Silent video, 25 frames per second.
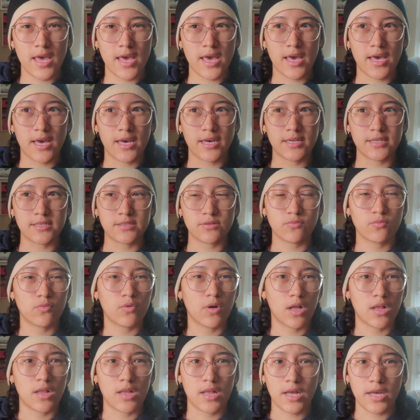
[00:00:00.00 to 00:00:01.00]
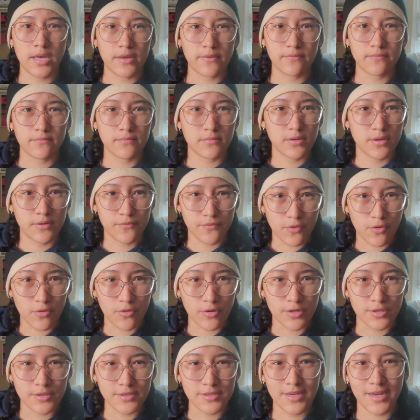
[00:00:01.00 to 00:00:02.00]
and while I
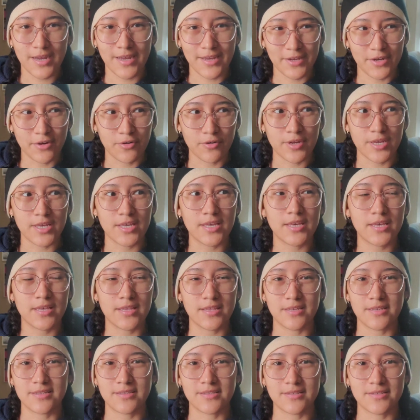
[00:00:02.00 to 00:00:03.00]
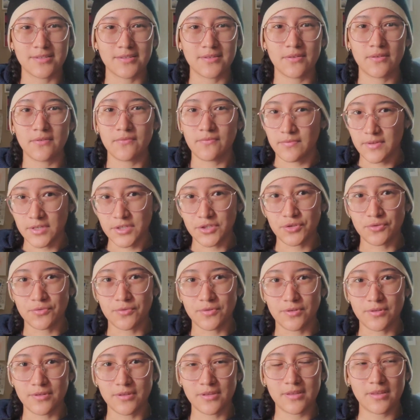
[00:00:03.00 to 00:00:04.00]
agree it is
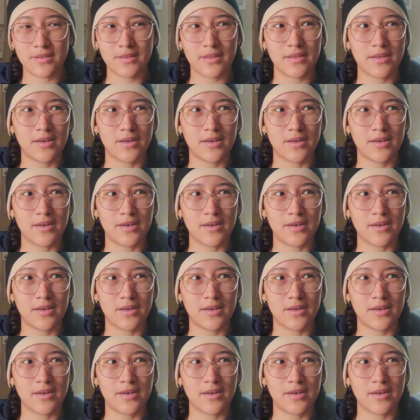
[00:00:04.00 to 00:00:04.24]
visual,